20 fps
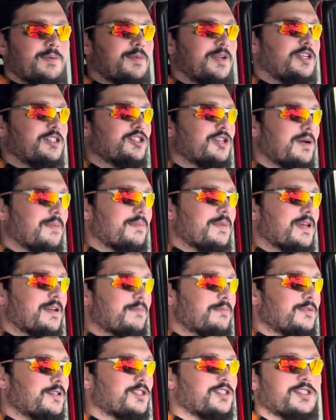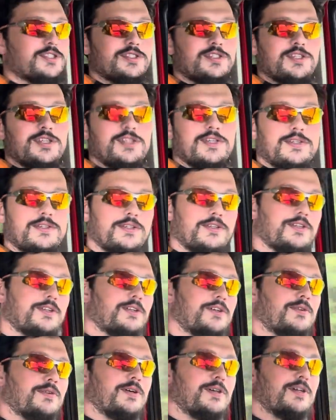jump me, which is
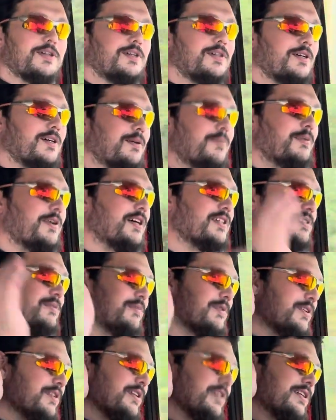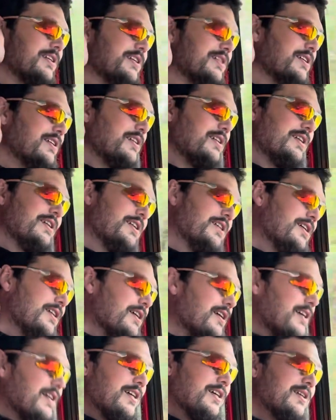a possibility.
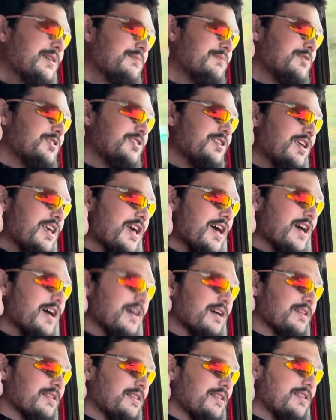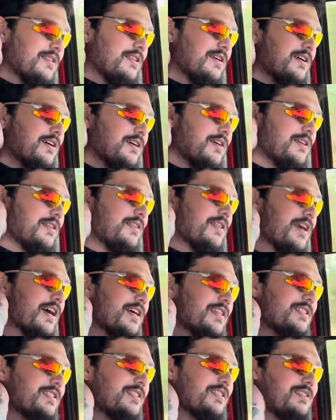So yeah,
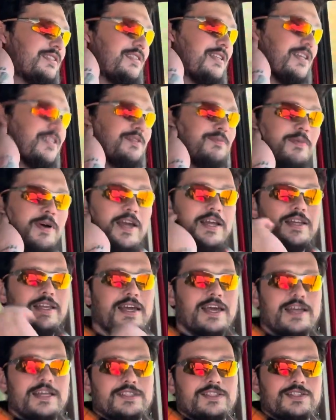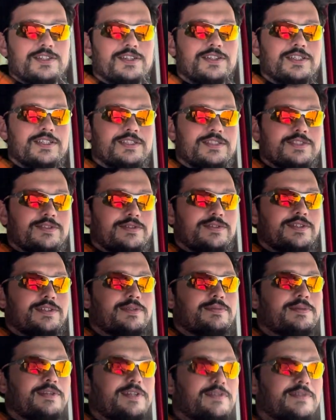that's my day. It's turned into a
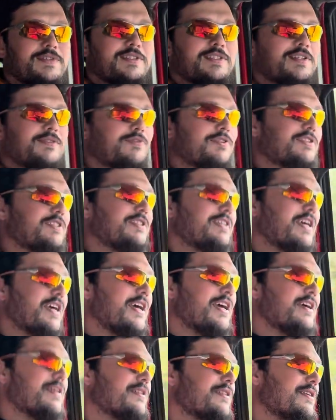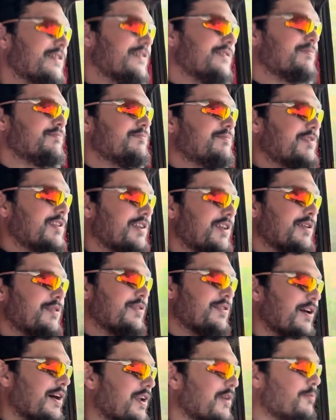little bit of a different day than I
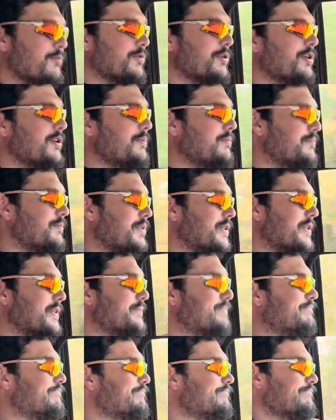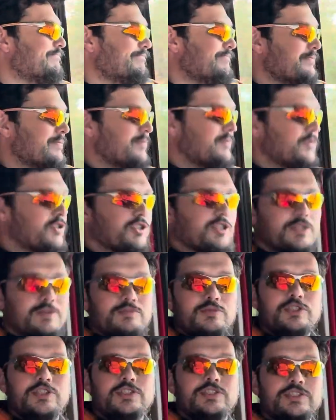thought it would, but
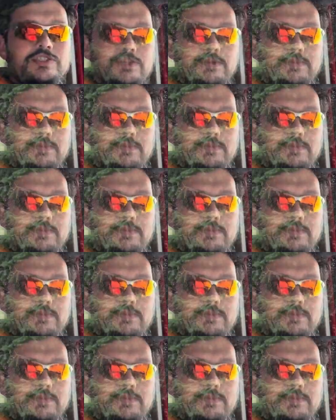should still